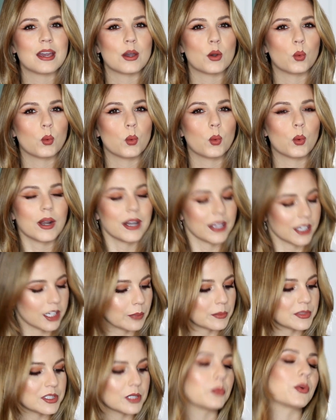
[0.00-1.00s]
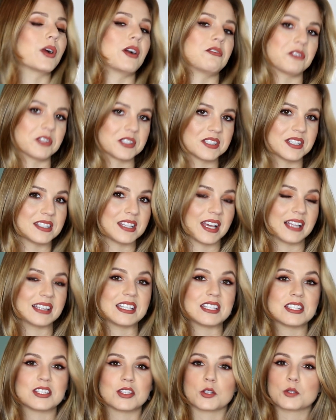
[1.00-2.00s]
when it comes to preferences, at
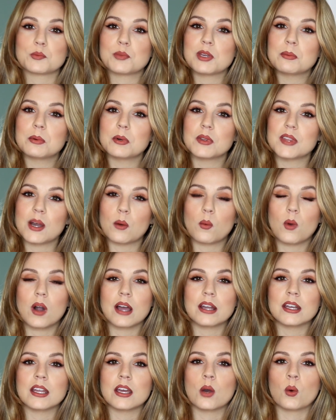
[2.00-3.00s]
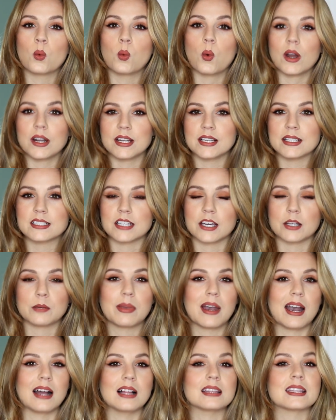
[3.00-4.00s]
least. There's people that want a one-and-done
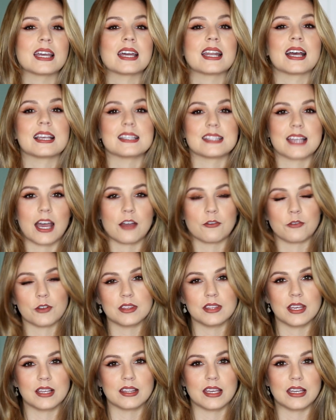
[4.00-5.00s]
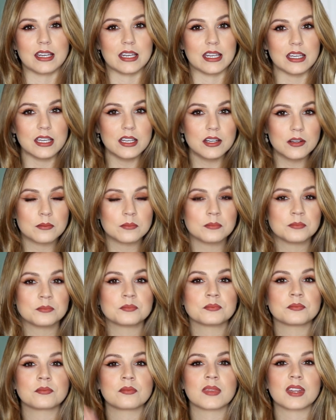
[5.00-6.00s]
palette that has everything they need,
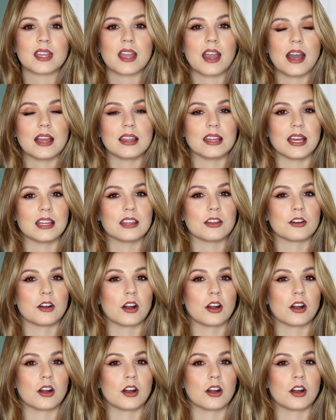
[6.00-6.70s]
and then there